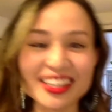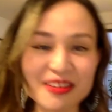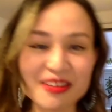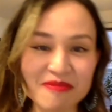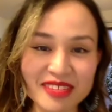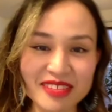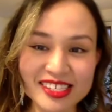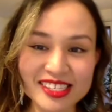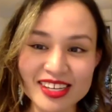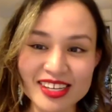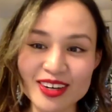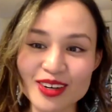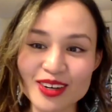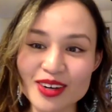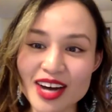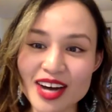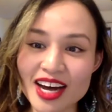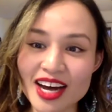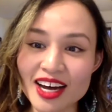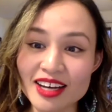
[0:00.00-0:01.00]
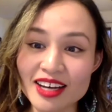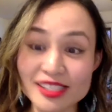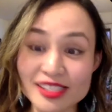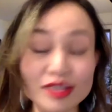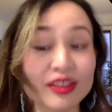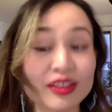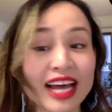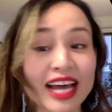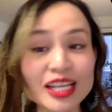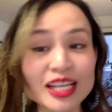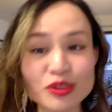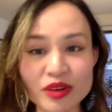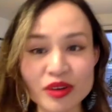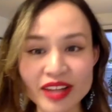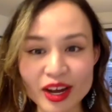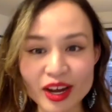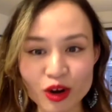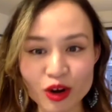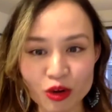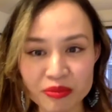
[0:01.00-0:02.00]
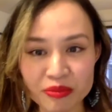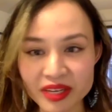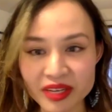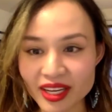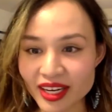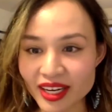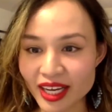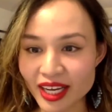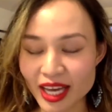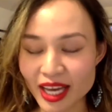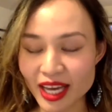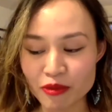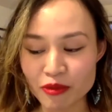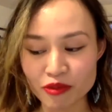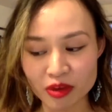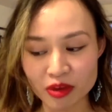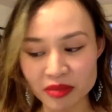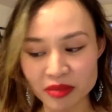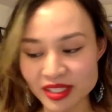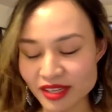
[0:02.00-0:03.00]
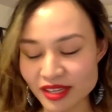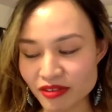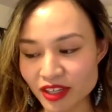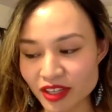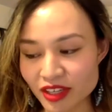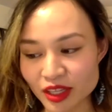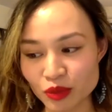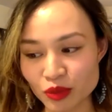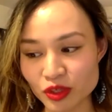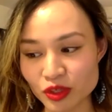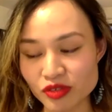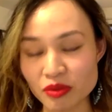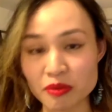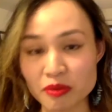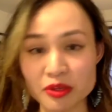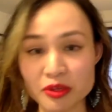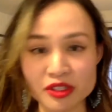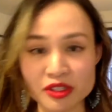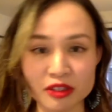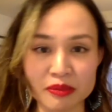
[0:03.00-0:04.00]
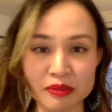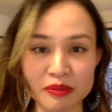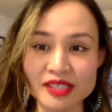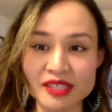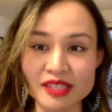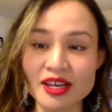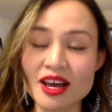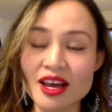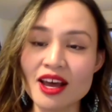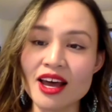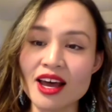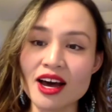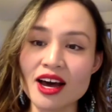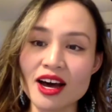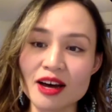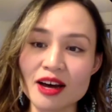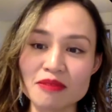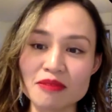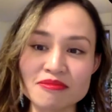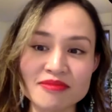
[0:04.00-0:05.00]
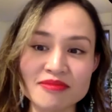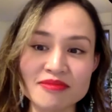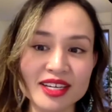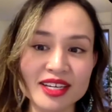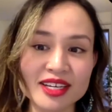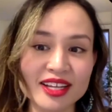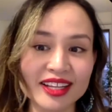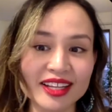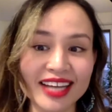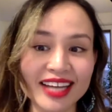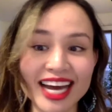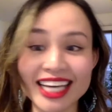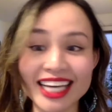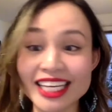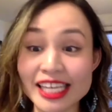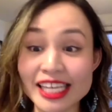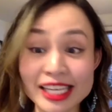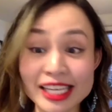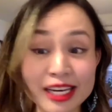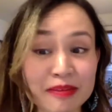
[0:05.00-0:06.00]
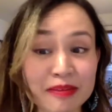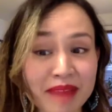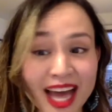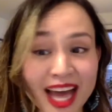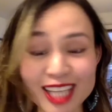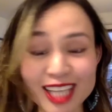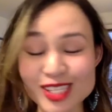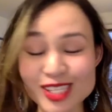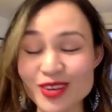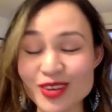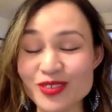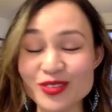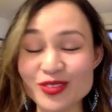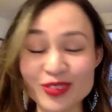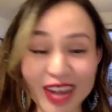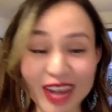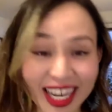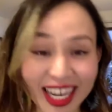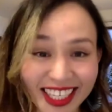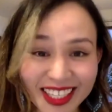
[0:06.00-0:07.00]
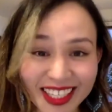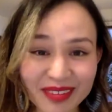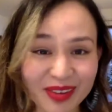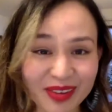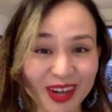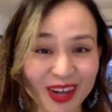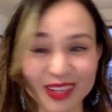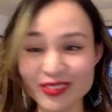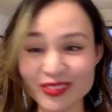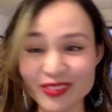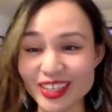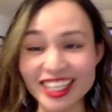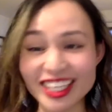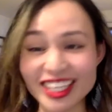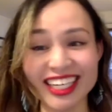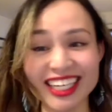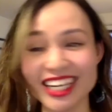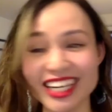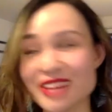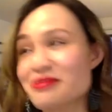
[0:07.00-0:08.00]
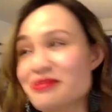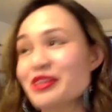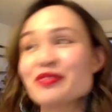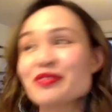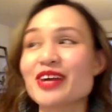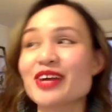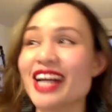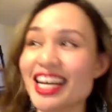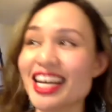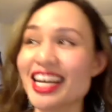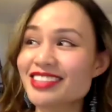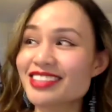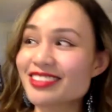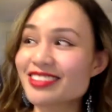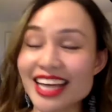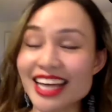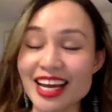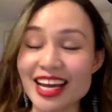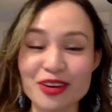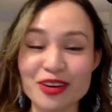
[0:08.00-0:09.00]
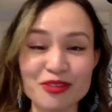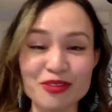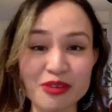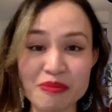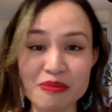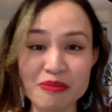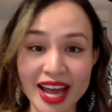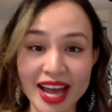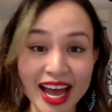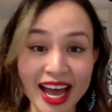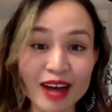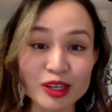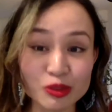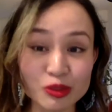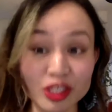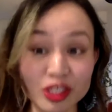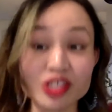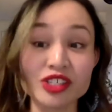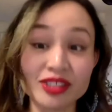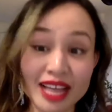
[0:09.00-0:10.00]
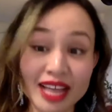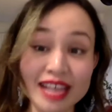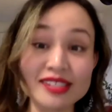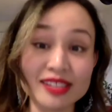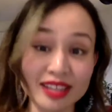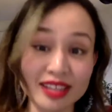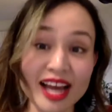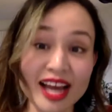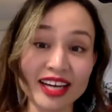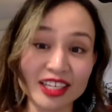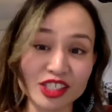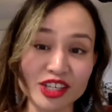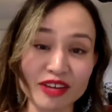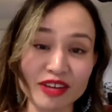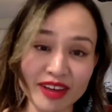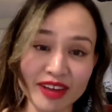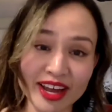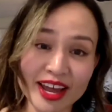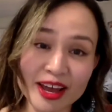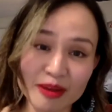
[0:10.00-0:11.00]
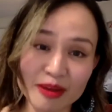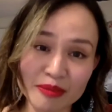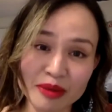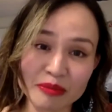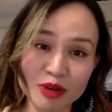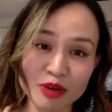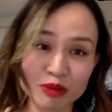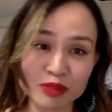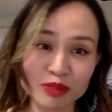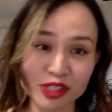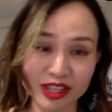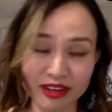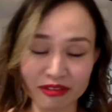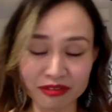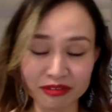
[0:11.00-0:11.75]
So that's where that whole beginning came from. It definitely was from a personal place. The IKEA bags are real. I'm not even kidding. I mean, when I cater from my house, which that's the kind of chef I am, I'm a home chef.